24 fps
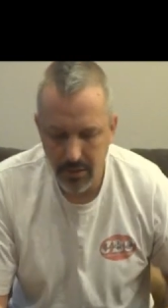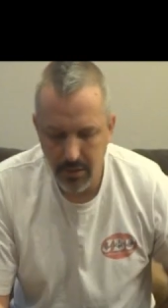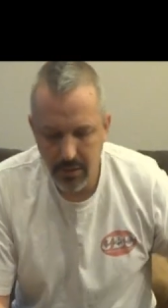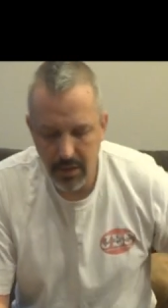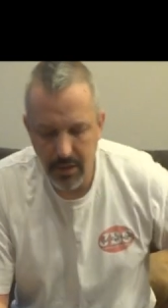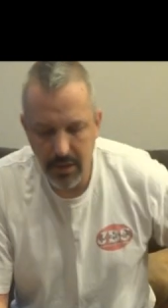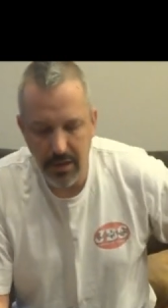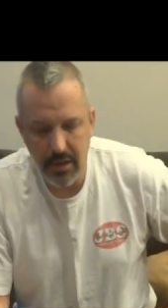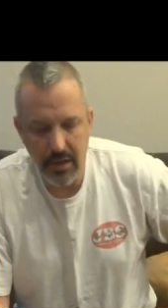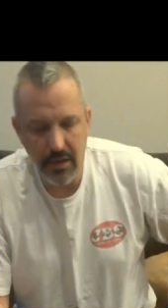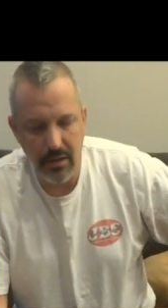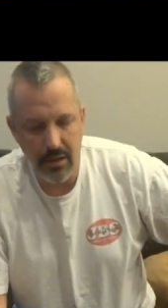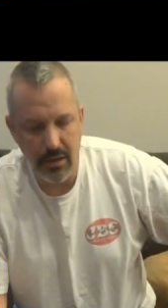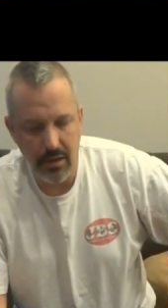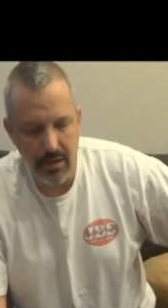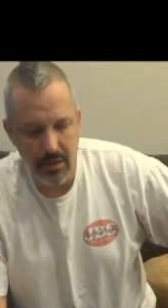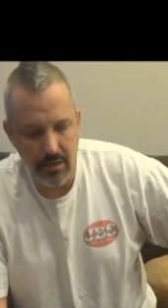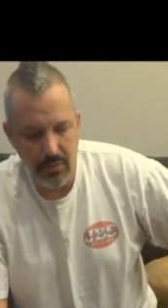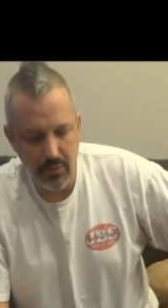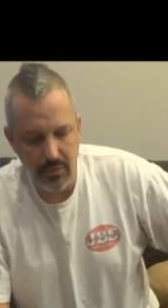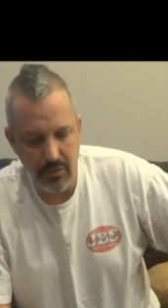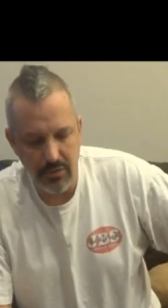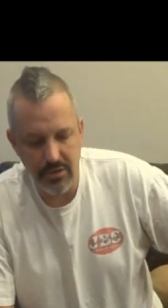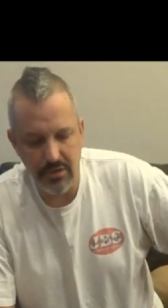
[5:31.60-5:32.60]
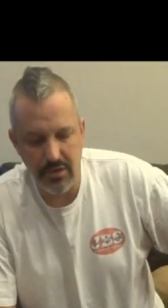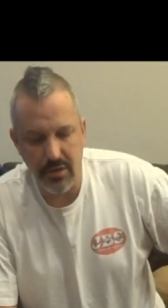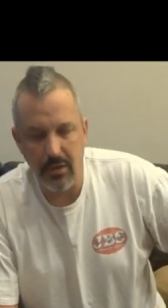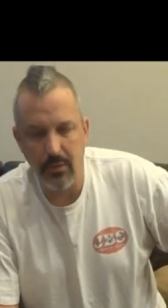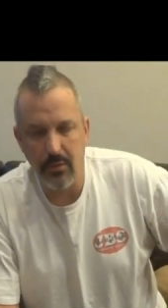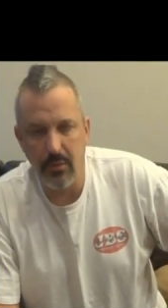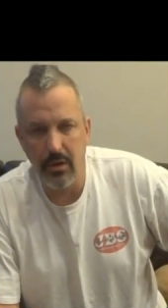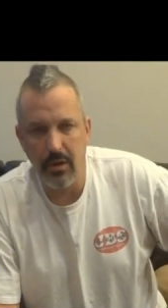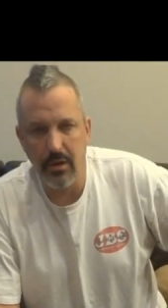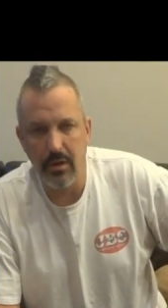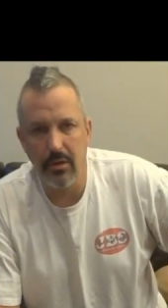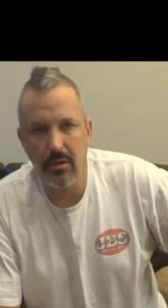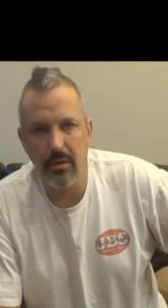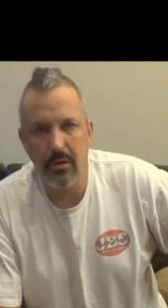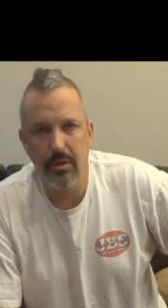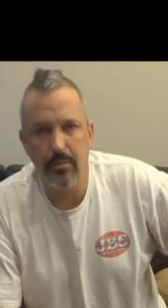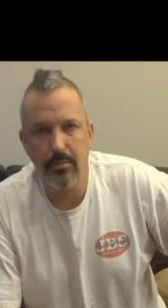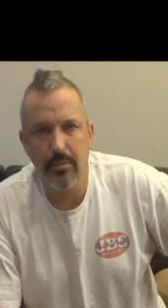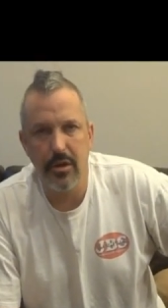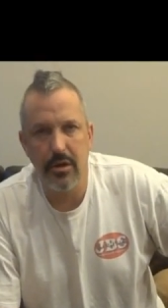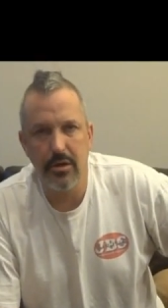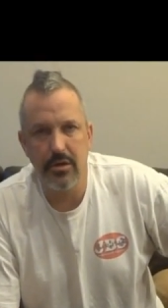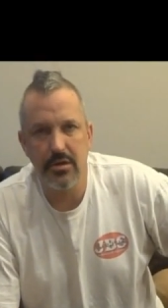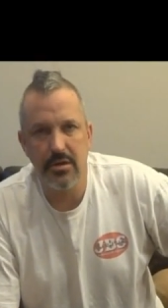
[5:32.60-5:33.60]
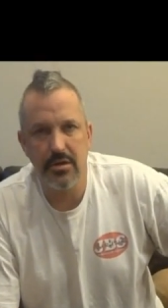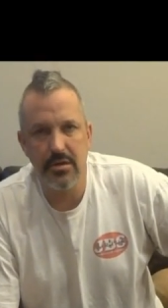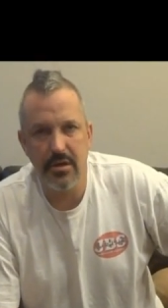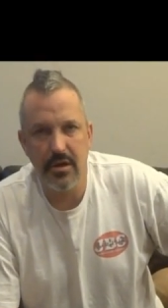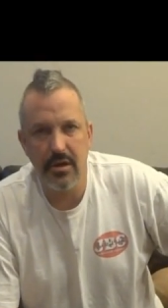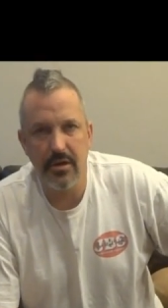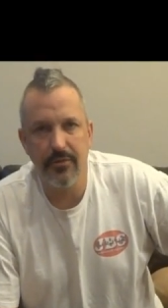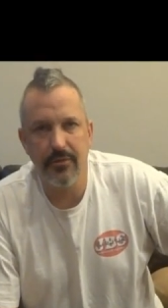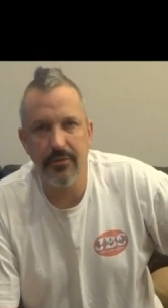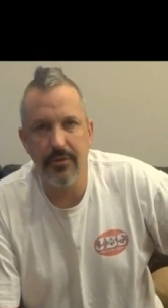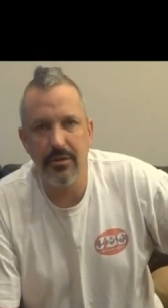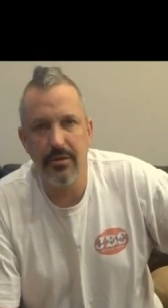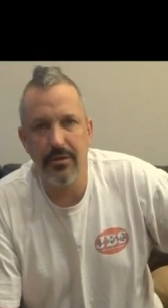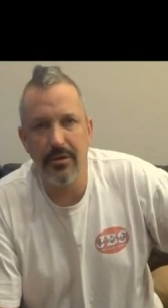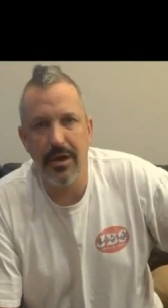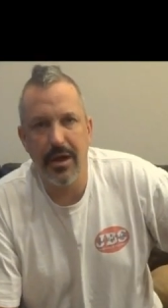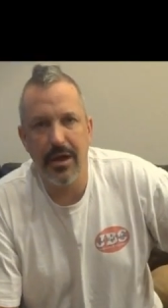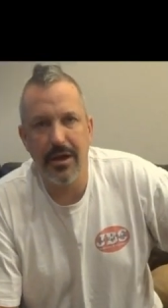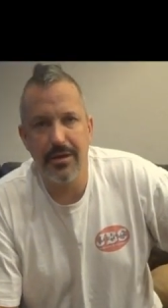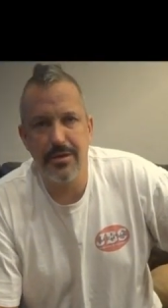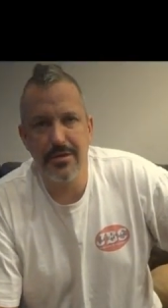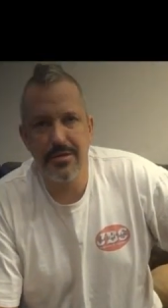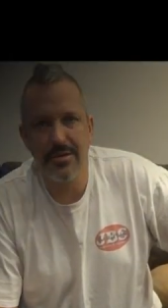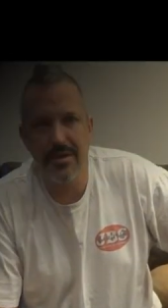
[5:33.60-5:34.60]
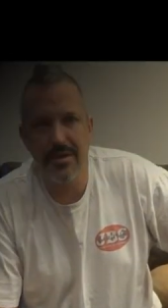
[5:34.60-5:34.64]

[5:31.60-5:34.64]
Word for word: and uh, we'll start working on a bunch of stuff for you guys.